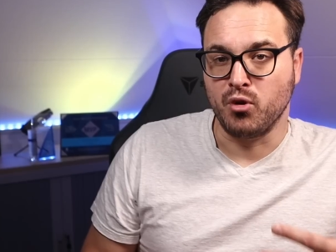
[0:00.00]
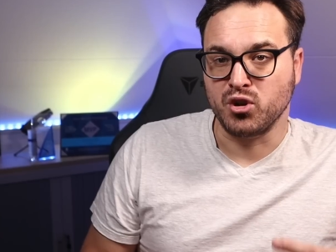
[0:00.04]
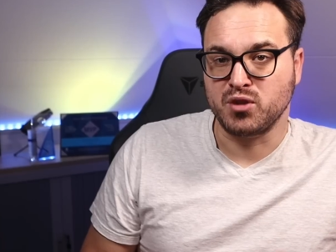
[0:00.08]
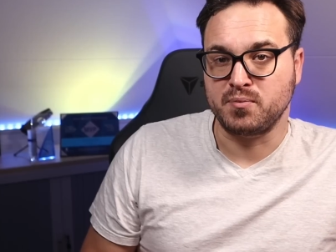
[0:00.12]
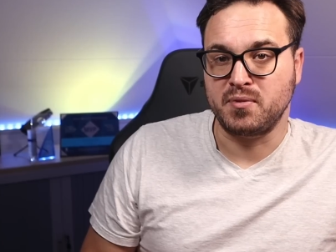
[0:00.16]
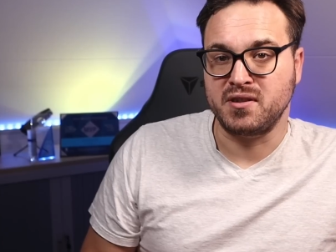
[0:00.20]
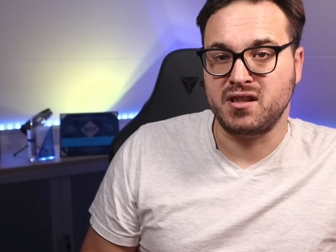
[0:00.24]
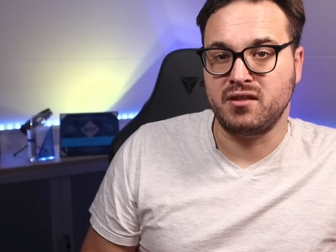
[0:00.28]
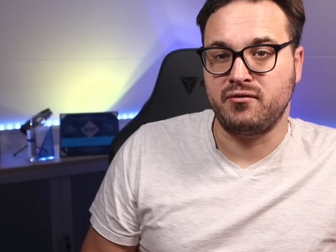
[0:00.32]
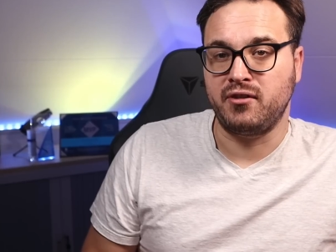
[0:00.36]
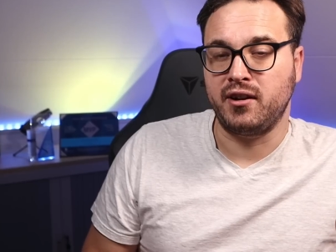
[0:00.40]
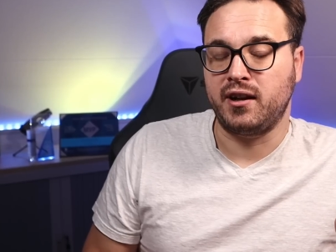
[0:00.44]

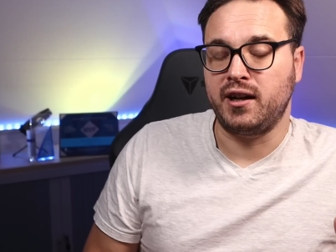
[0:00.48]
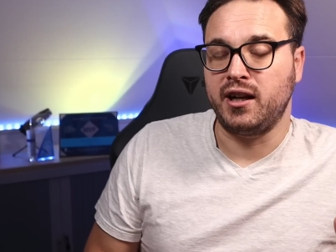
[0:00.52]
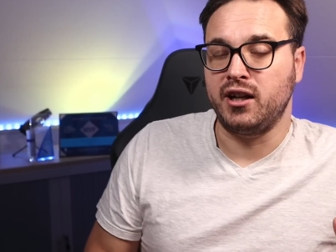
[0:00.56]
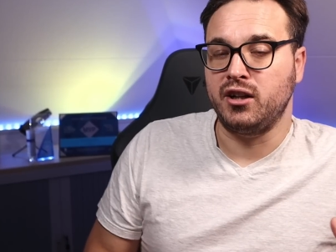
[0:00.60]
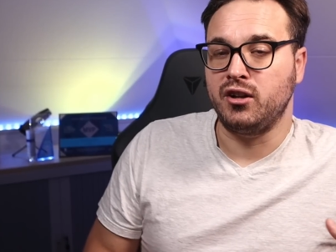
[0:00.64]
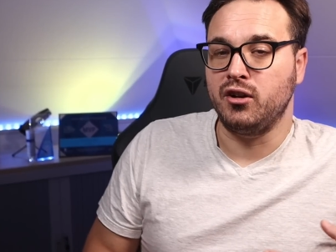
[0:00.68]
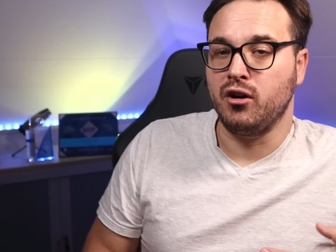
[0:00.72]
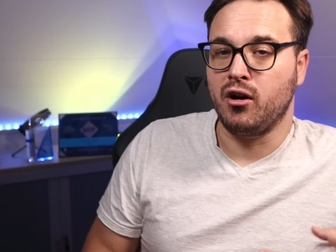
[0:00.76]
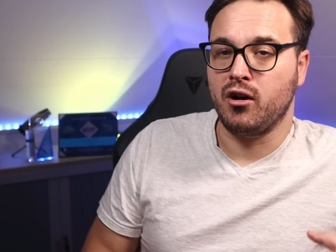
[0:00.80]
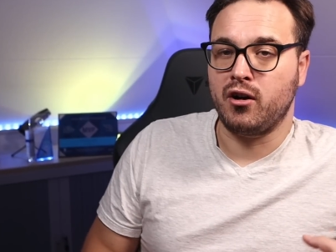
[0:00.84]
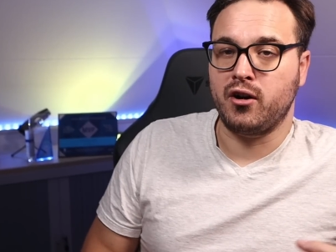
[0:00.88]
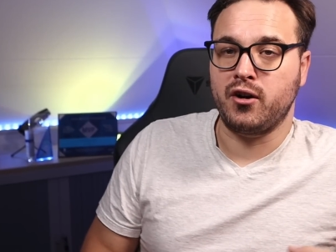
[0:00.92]
specifically
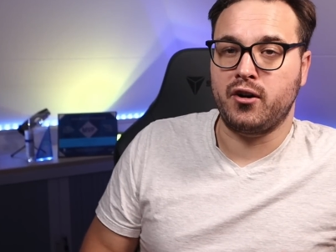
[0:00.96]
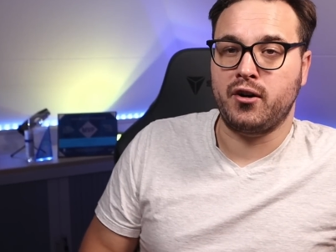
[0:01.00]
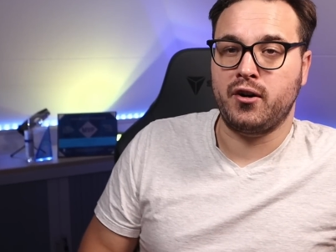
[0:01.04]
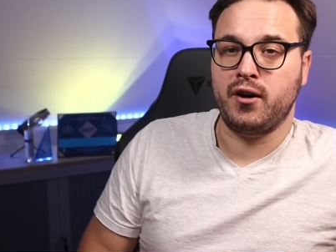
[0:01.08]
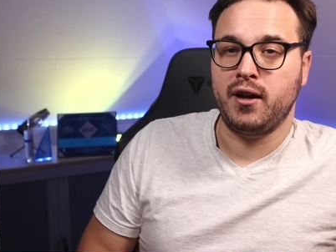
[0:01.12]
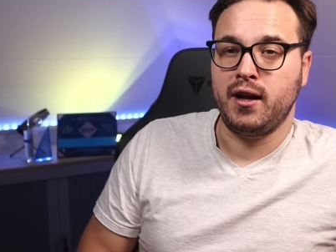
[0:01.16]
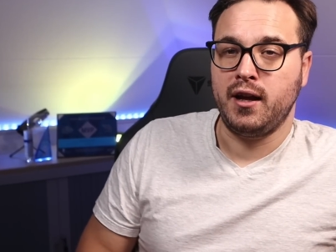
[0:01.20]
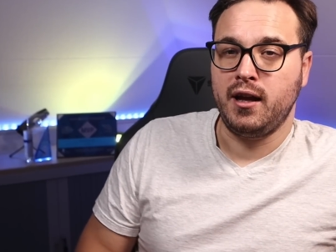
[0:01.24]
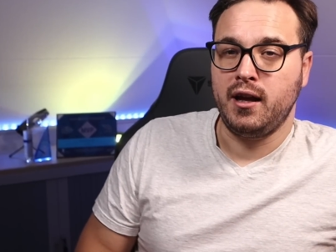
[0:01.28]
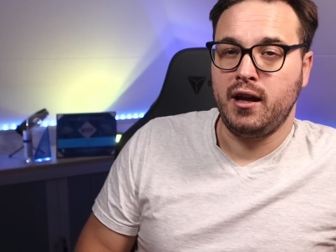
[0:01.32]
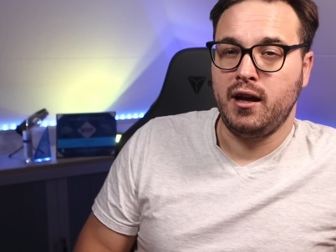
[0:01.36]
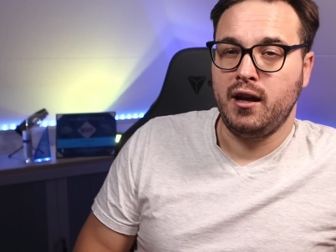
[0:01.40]
Docker,
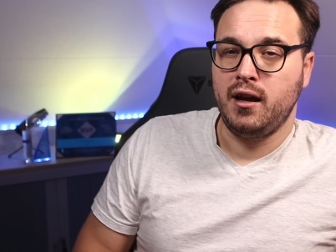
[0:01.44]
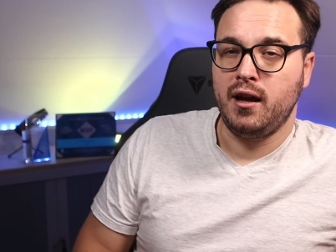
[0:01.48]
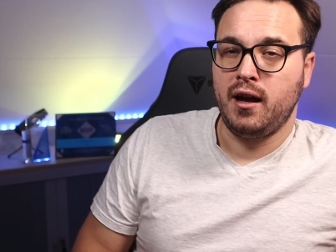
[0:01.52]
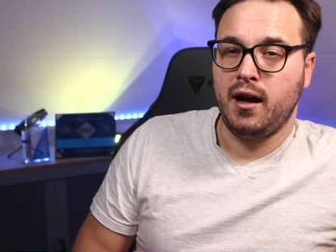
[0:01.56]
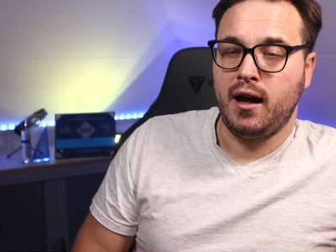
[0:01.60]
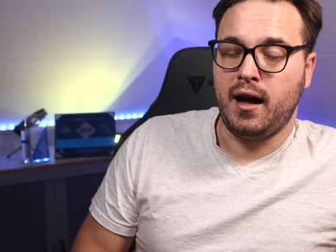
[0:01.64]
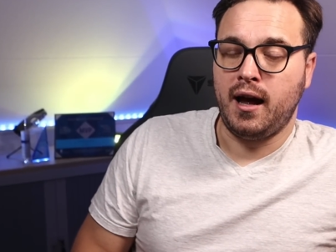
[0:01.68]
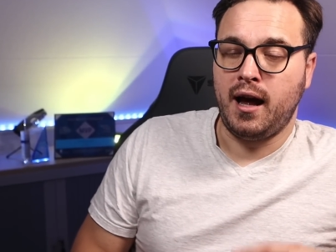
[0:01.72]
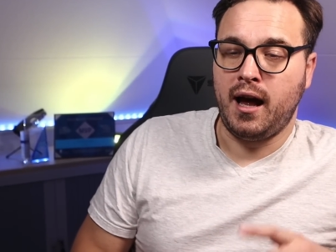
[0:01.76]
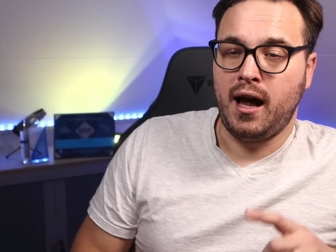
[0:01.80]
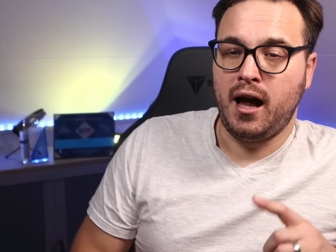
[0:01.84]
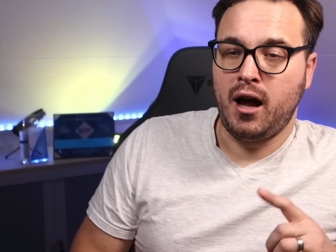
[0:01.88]

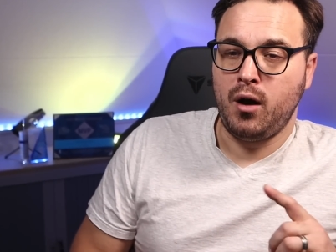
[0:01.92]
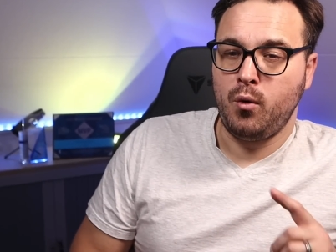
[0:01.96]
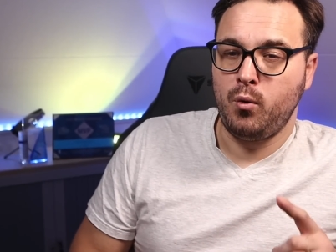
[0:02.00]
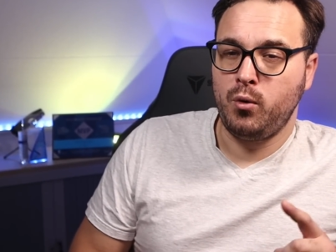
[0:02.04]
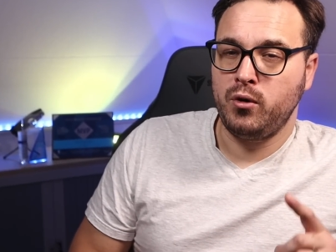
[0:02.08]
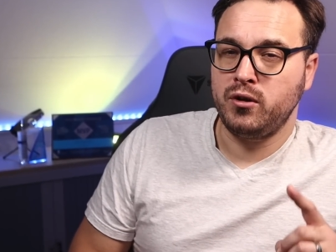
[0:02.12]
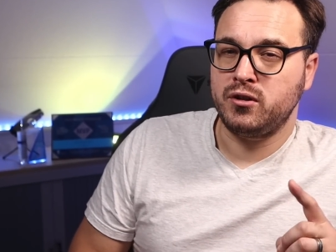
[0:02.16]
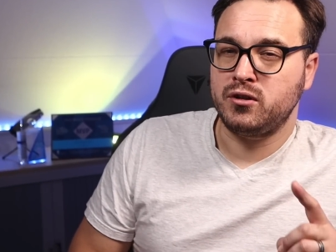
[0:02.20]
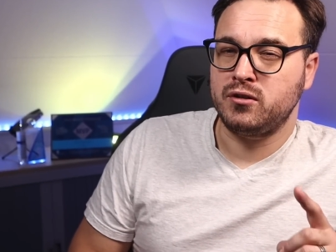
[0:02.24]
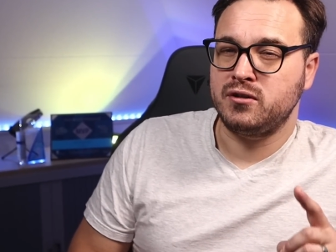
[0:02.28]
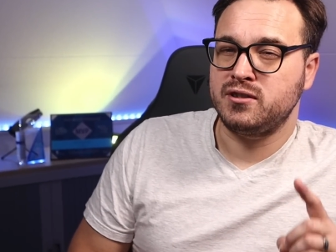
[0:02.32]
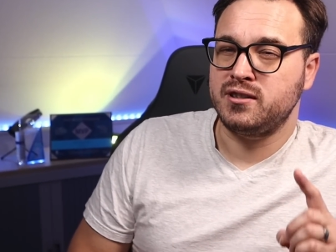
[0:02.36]
I
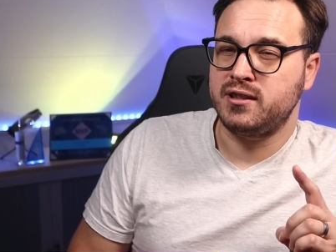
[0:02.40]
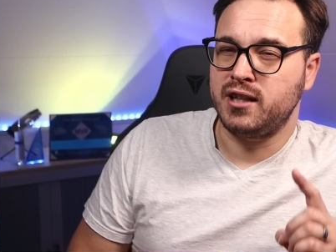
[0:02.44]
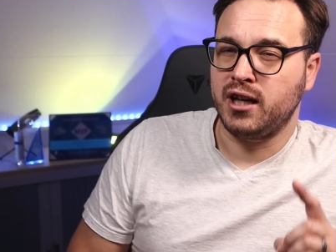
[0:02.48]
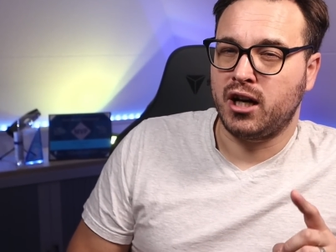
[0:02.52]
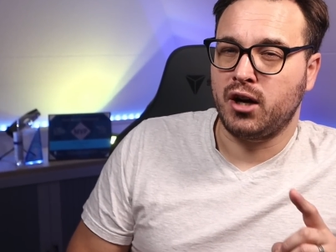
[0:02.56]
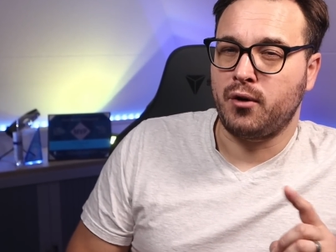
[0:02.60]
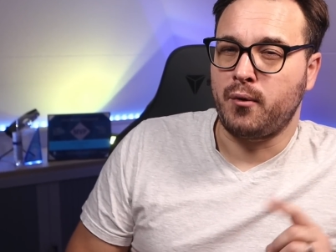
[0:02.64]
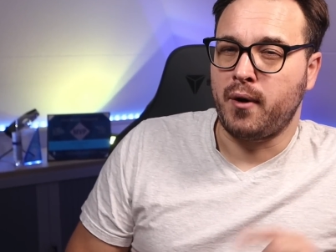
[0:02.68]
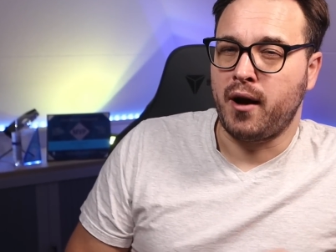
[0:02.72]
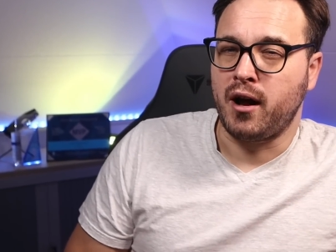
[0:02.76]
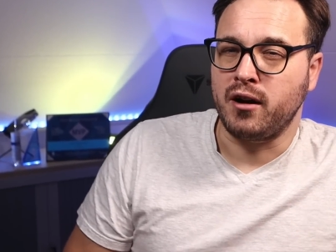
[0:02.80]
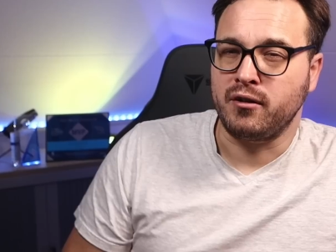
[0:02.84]
would stick
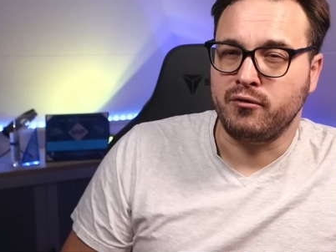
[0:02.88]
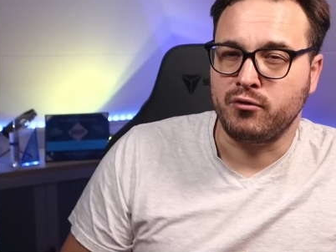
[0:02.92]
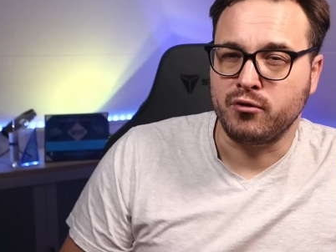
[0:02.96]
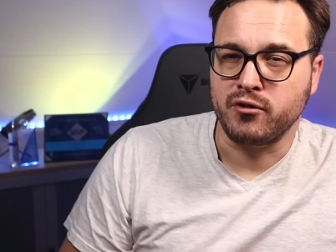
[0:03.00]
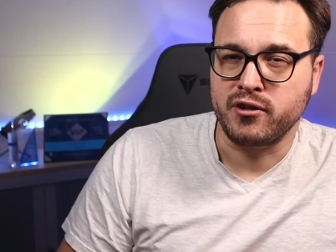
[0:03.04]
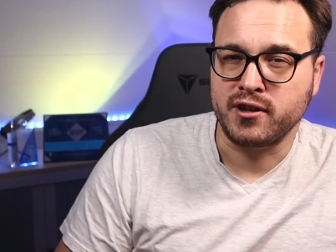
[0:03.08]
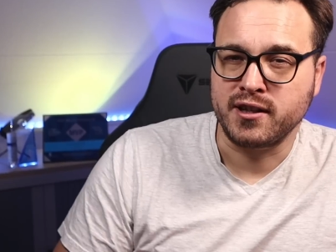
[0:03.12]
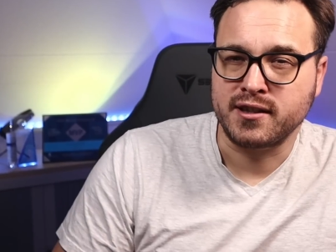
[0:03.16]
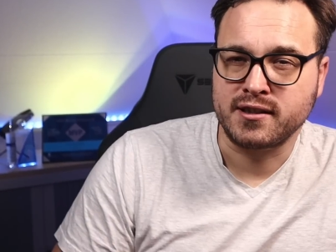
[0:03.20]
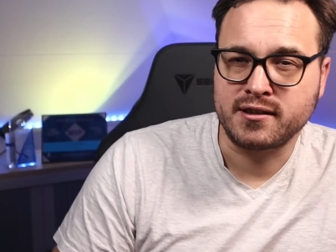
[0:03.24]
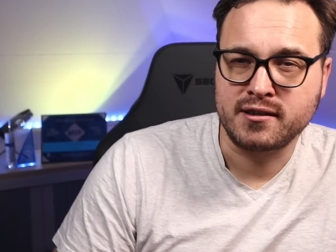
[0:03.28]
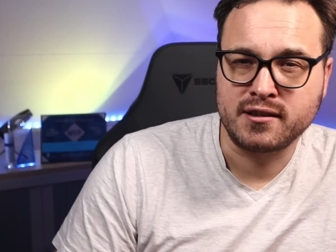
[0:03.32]
around for
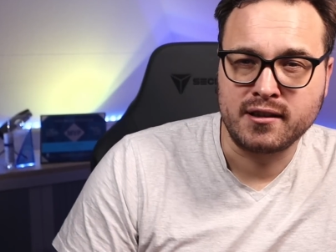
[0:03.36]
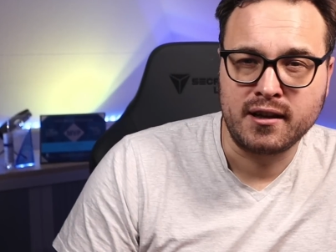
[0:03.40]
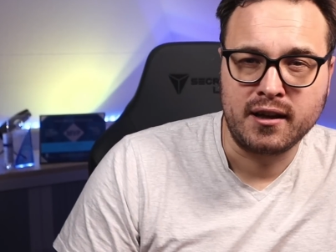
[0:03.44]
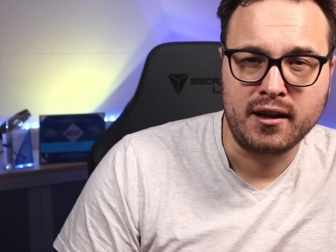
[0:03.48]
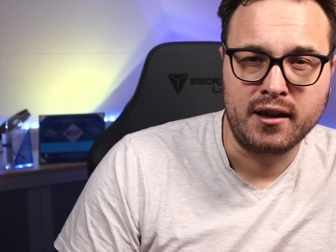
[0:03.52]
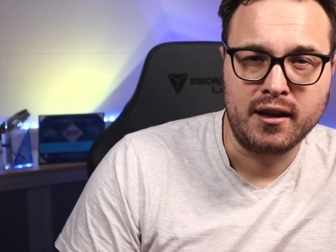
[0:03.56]
this